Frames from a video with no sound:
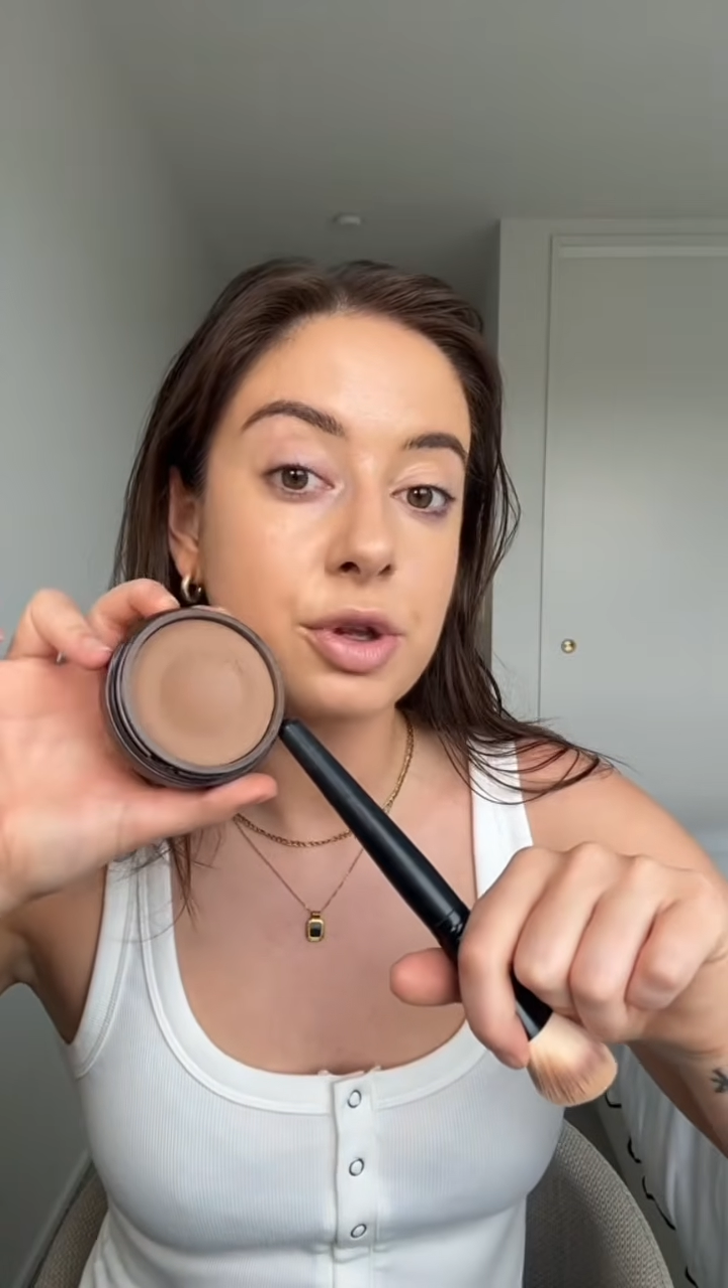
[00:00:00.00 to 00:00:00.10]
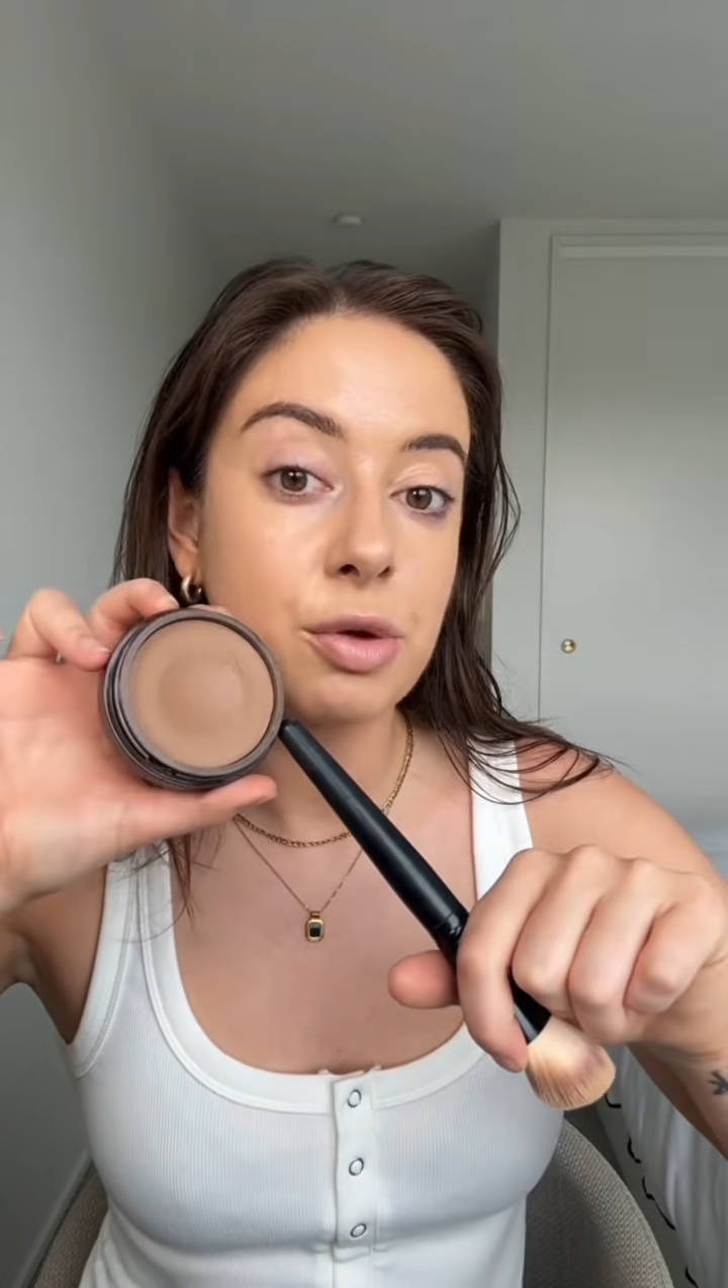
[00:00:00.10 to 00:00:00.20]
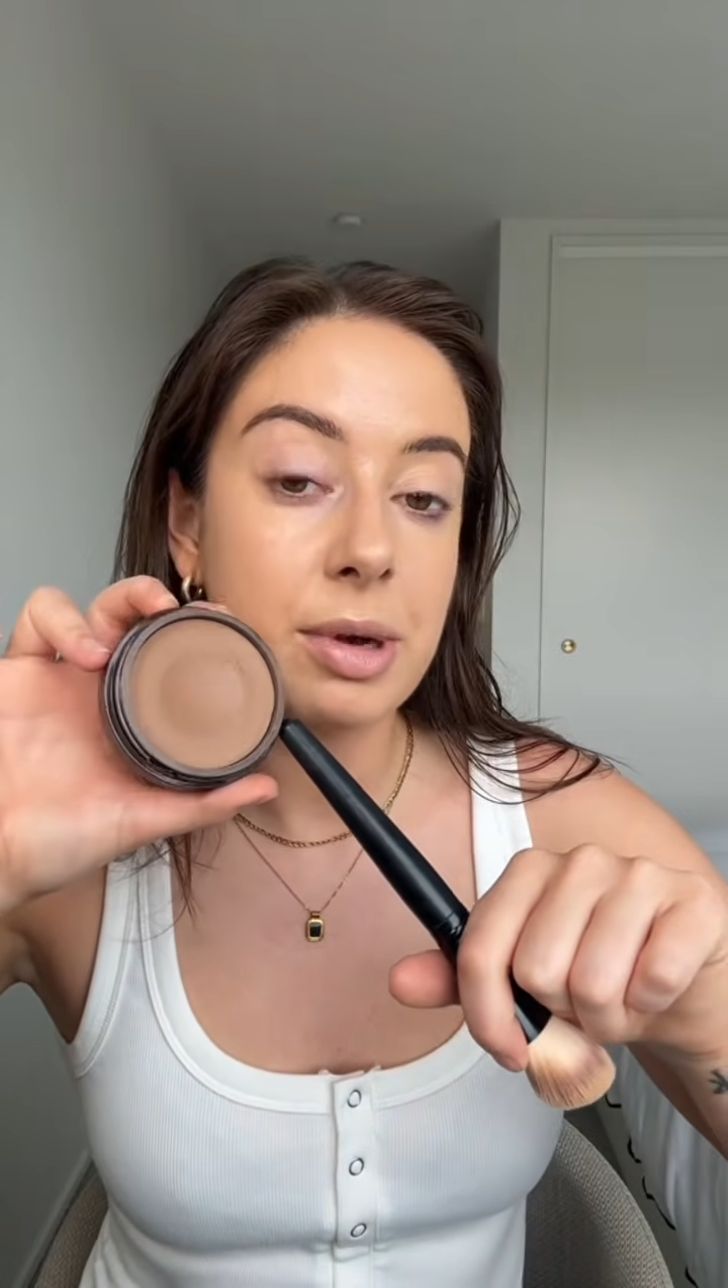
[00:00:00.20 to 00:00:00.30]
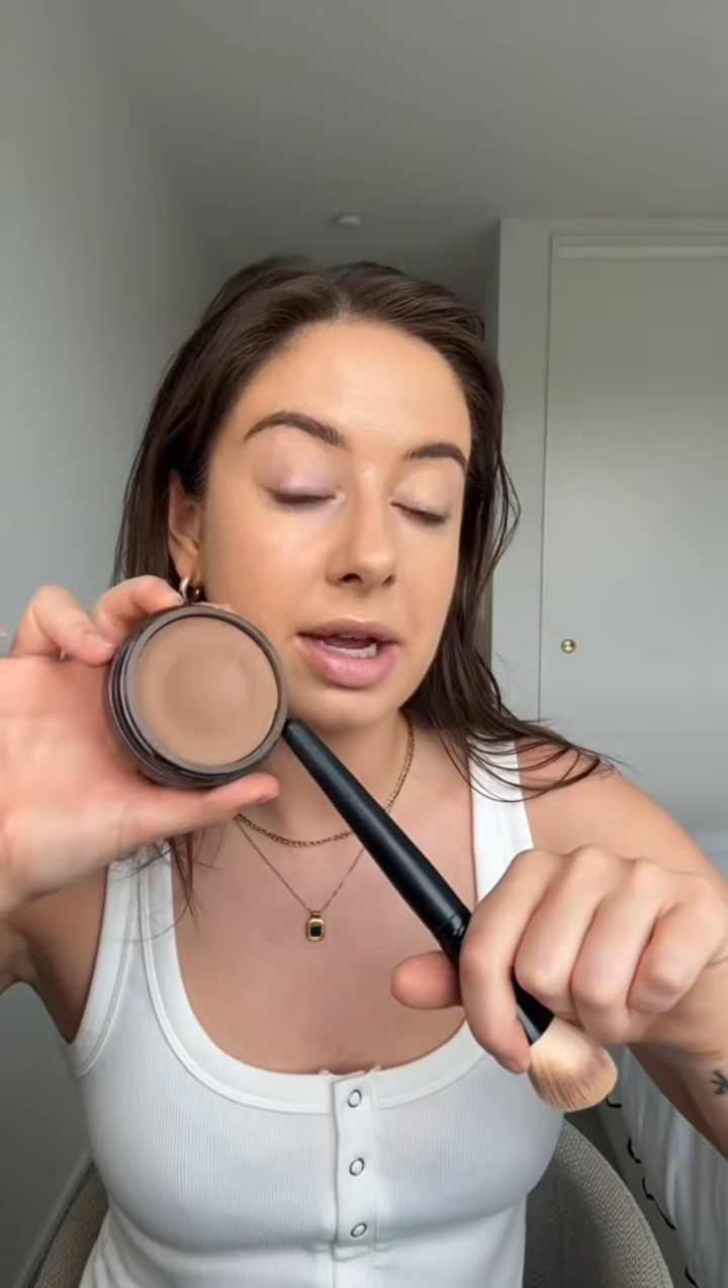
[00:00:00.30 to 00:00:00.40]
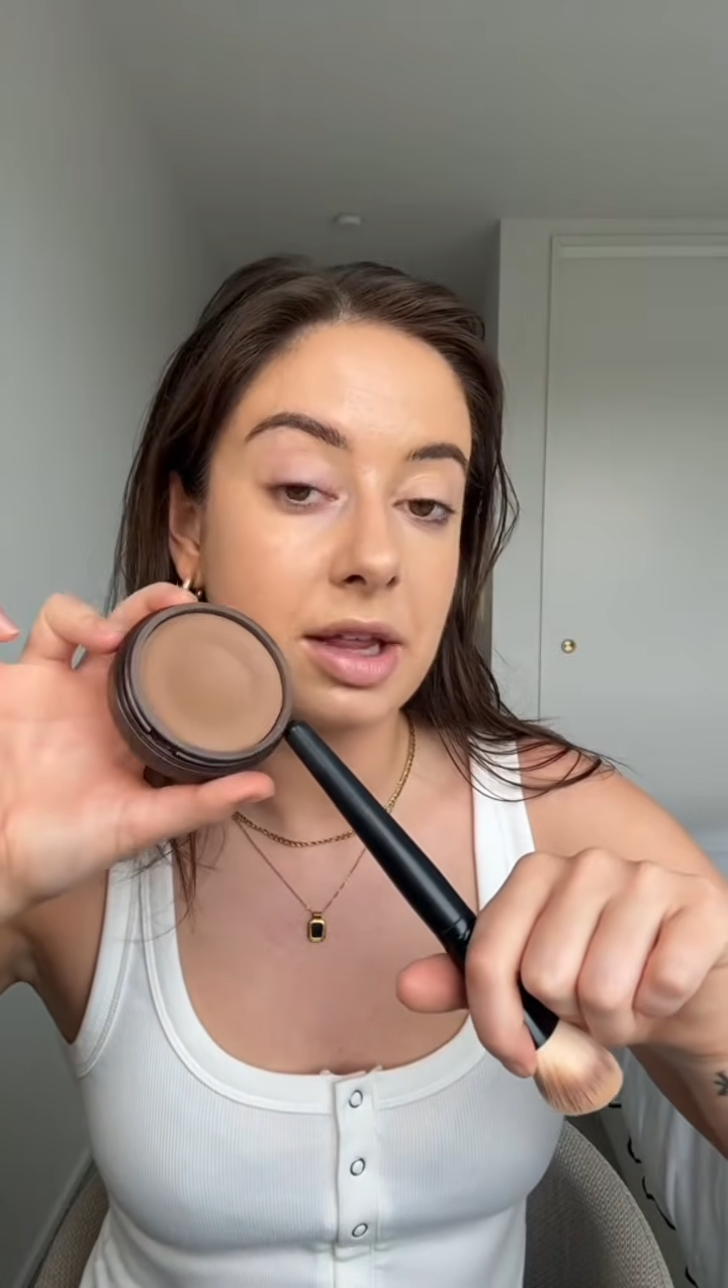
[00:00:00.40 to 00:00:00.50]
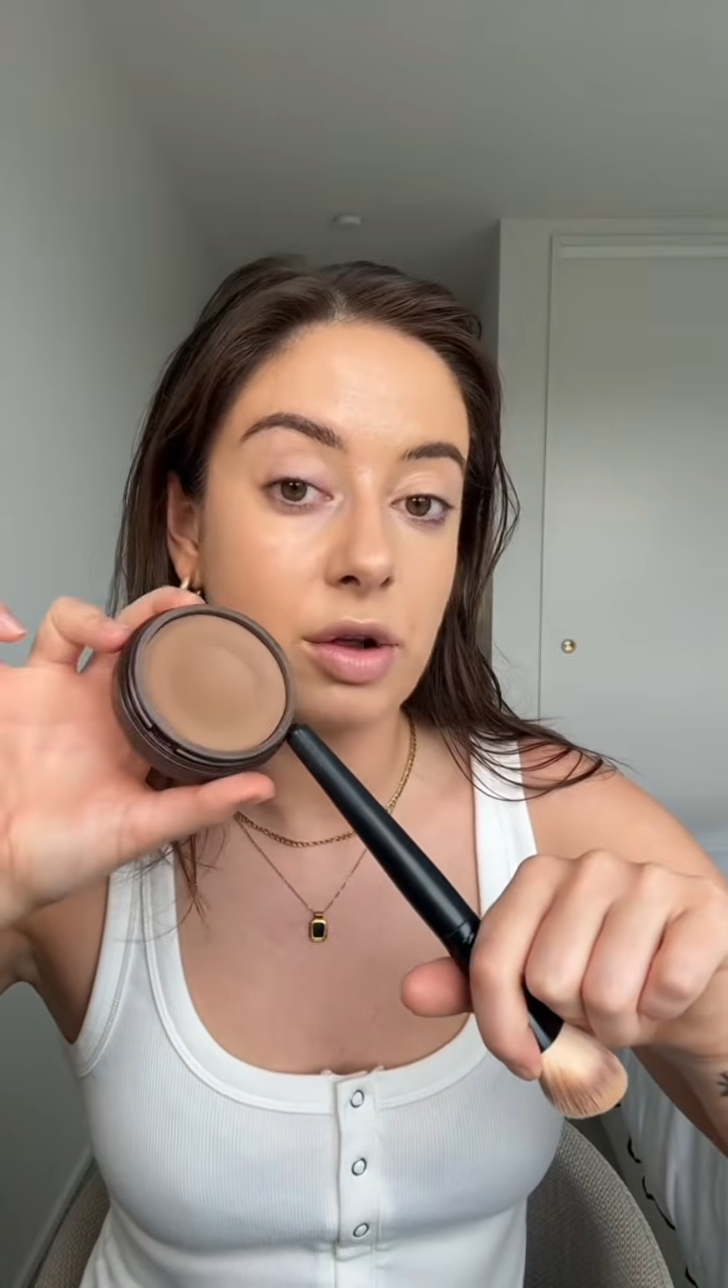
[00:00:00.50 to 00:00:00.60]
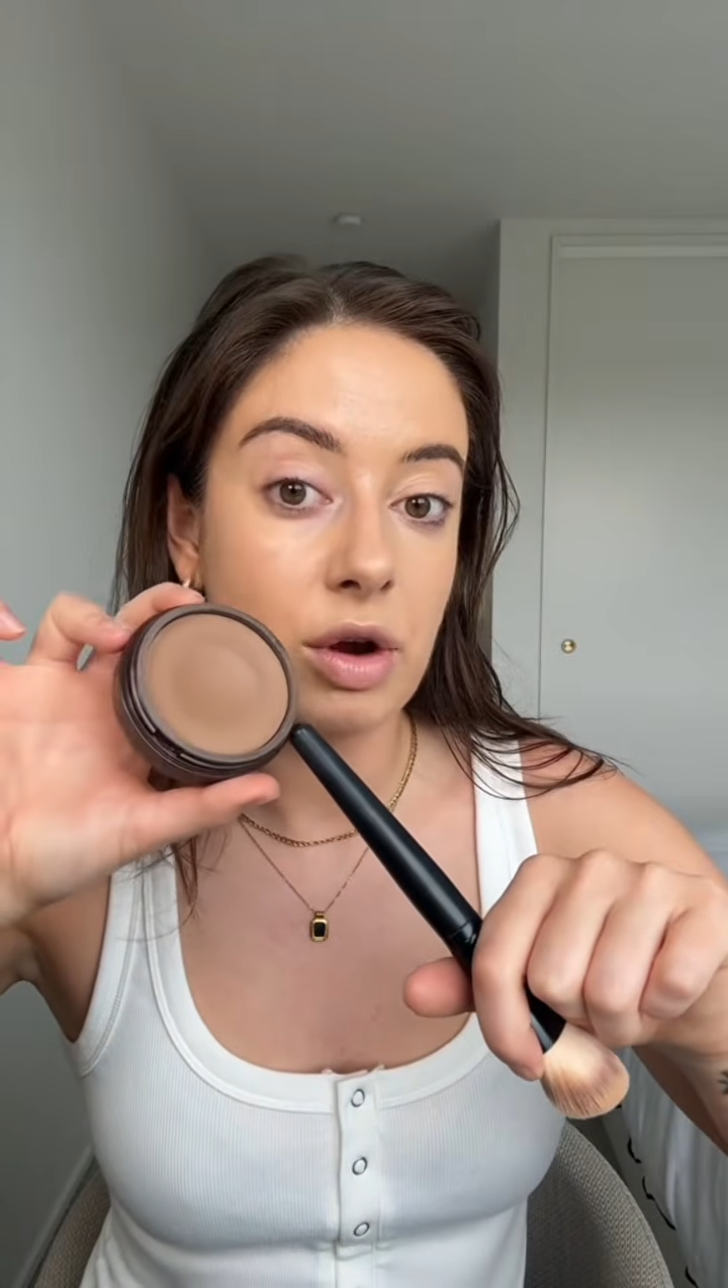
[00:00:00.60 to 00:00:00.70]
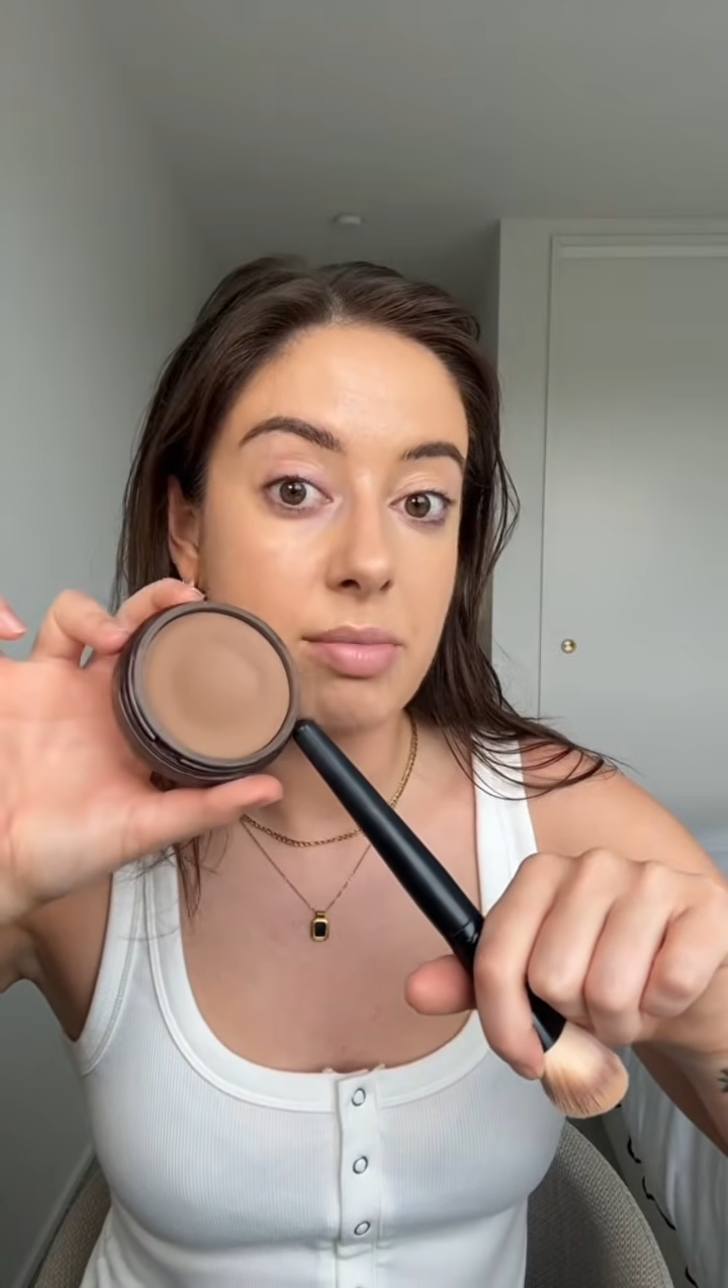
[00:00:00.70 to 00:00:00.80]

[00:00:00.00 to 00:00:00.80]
you're picking the cream